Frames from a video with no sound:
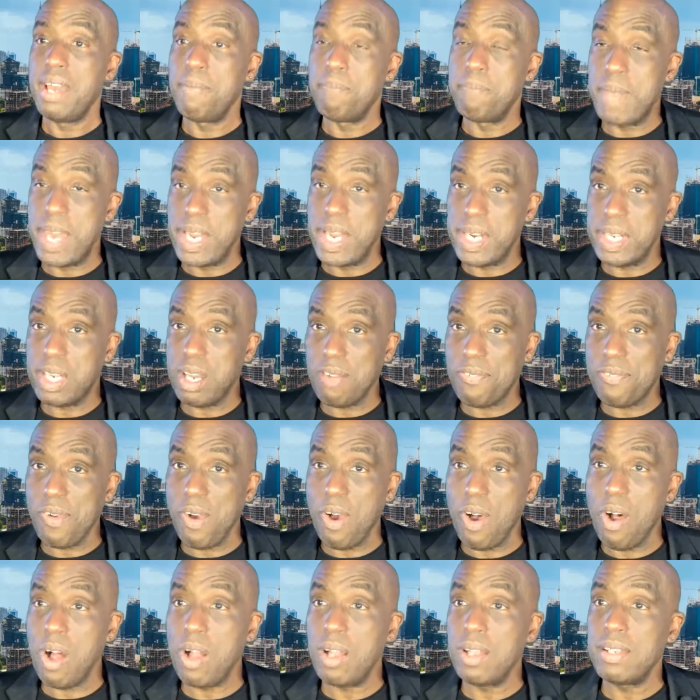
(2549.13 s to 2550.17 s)
Medicare for
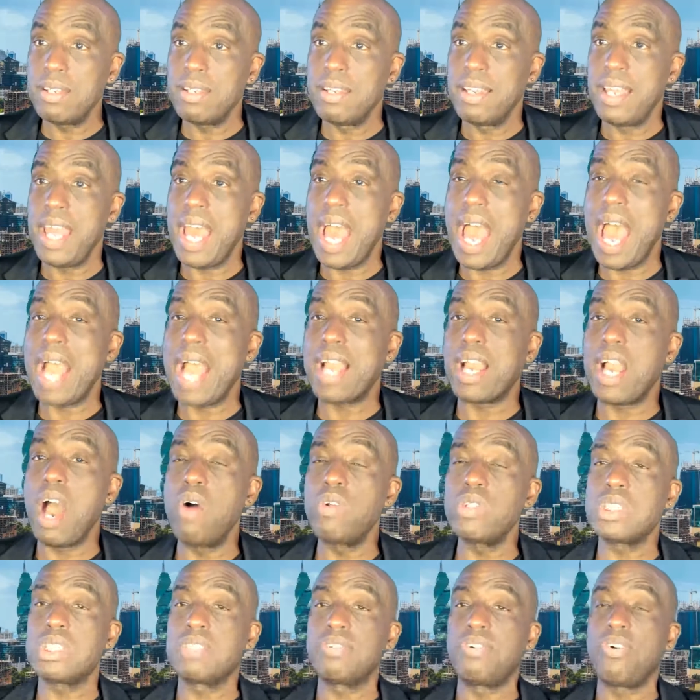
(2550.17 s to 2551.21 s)
all
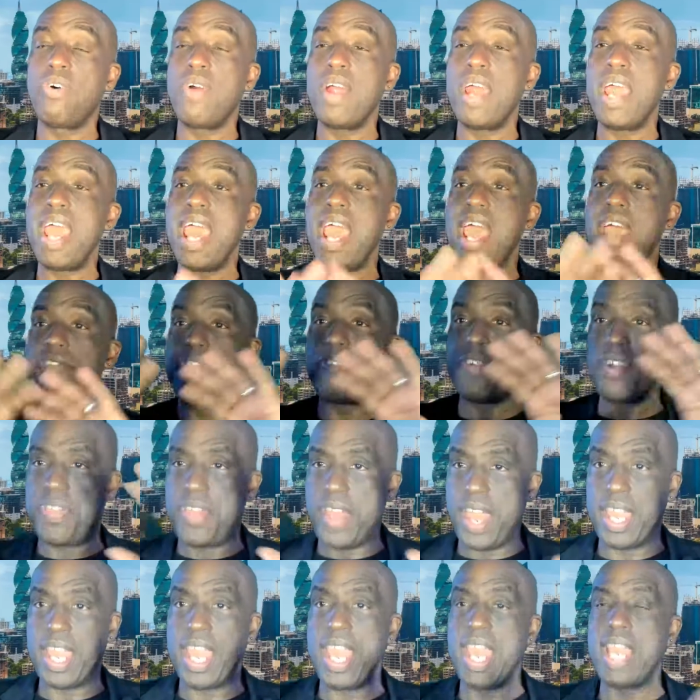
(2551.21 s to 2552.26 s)
accounts for
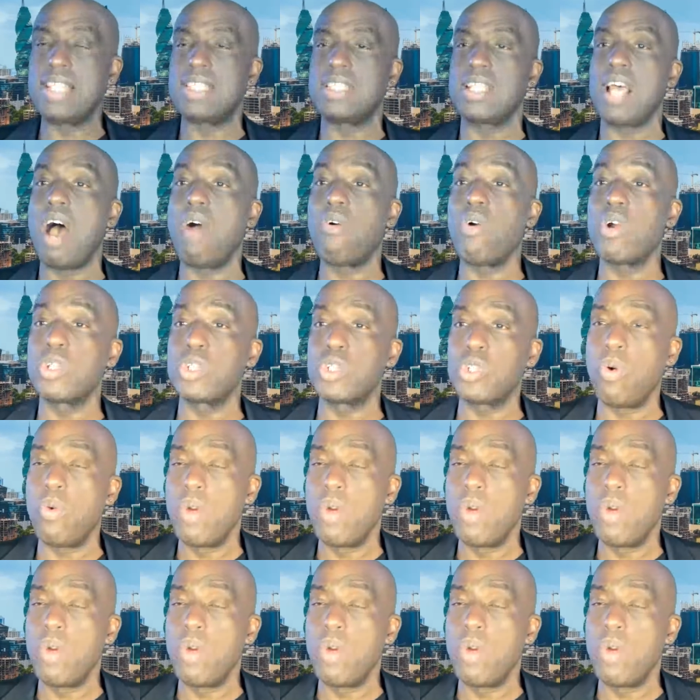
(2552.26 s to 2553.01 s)
everything. It's our